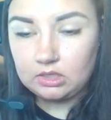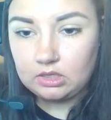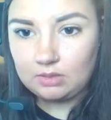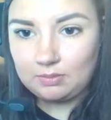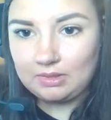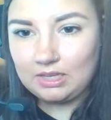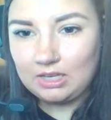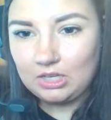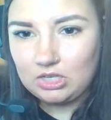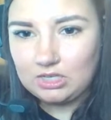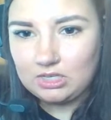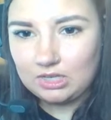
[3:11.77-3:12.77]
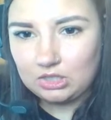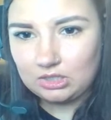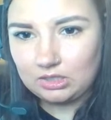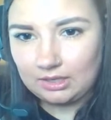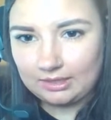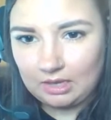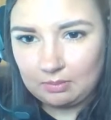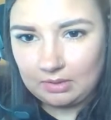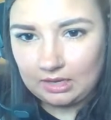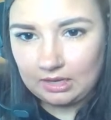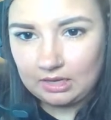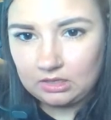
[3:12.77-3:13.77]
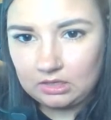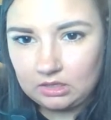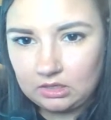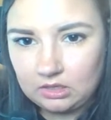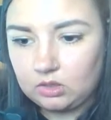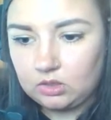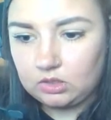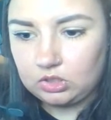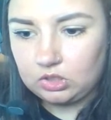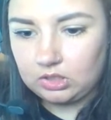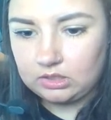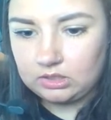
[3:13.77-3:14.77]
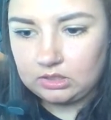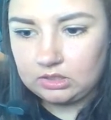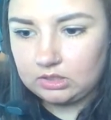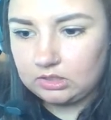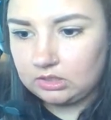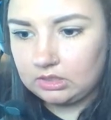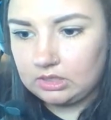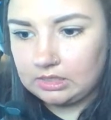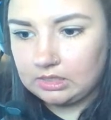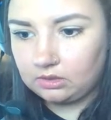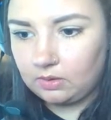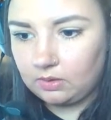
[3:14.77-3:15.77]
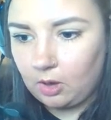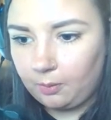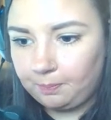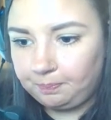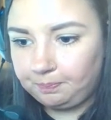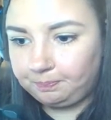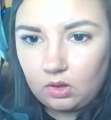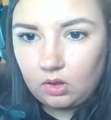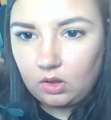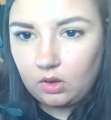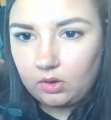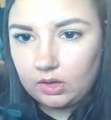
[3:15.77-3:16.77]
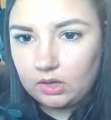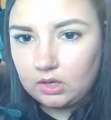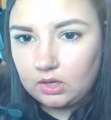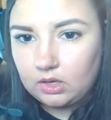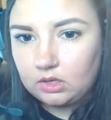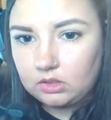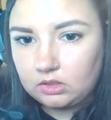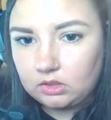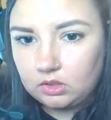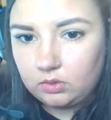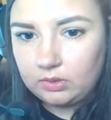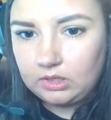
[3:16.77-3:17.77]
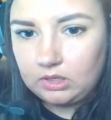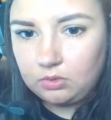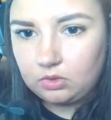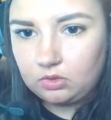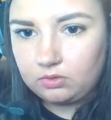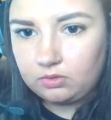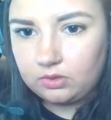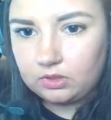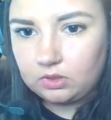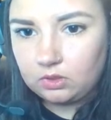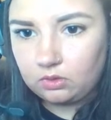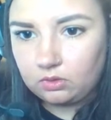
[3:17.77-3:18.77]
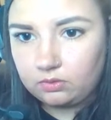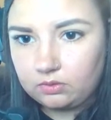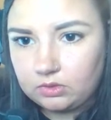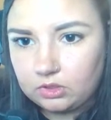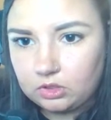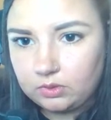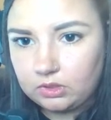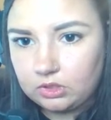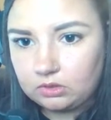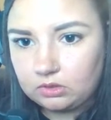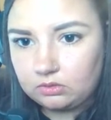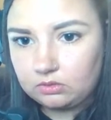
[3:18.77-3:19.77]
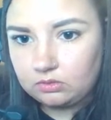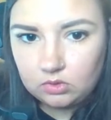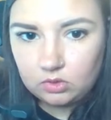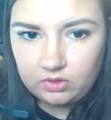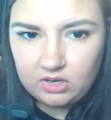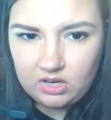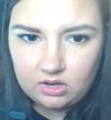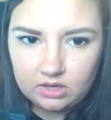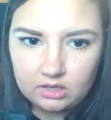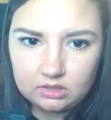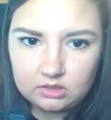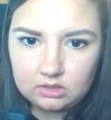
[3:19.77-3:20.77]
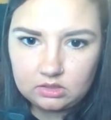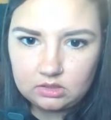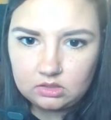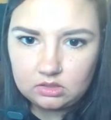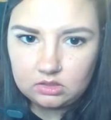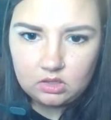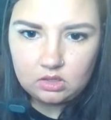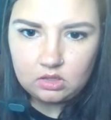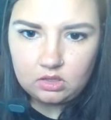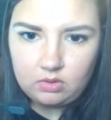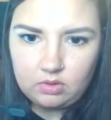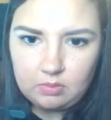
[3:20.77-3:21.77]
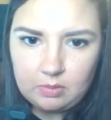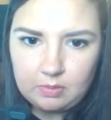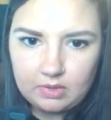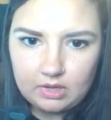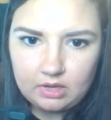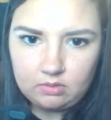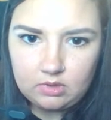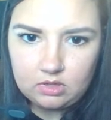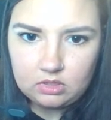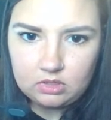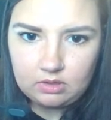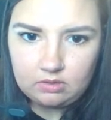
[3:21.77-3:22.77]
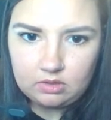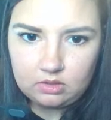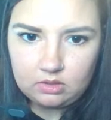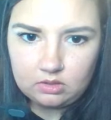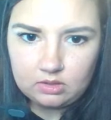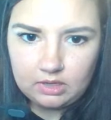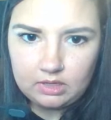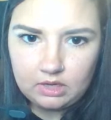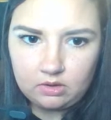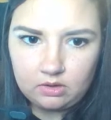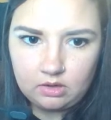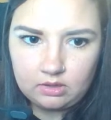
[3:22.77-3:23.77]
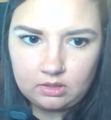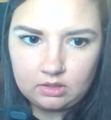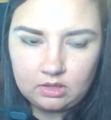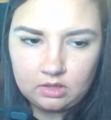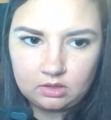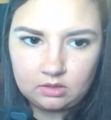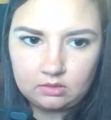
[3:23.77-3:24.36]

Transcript: I mean, the kitchen's actually not that bad. It just needs a little help. Okay, so we can move this whole situation over here, I guess. That wouldn't be bad. We can just have a little dining area right there.